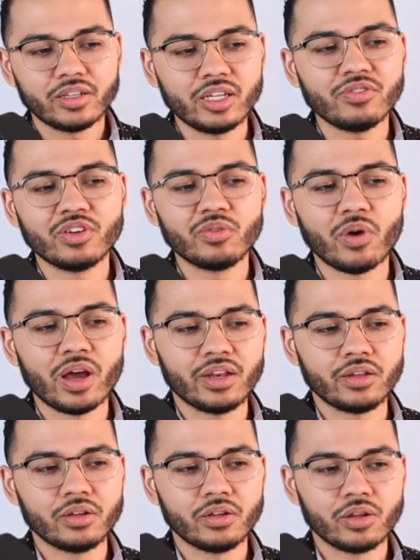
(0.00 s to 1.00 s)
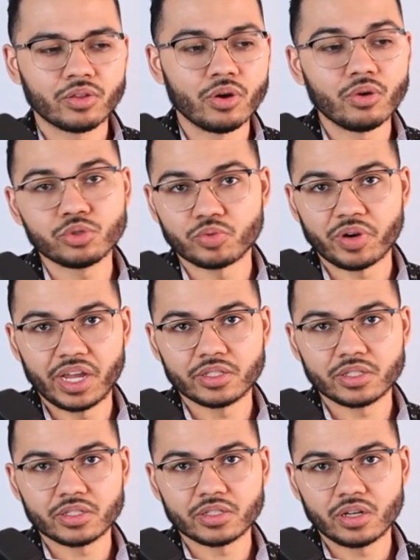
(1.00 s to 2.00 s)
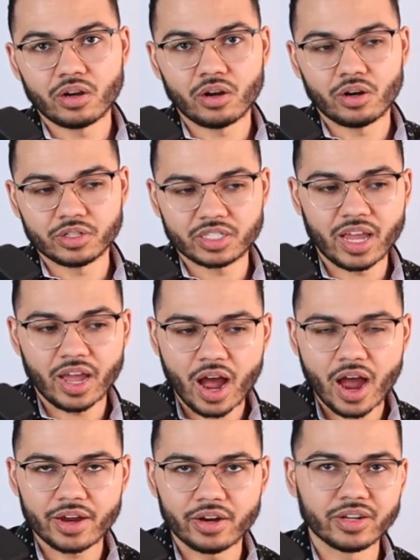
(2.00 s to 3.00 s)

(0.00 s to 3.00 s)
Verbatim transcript: even when those rates are, say, higher.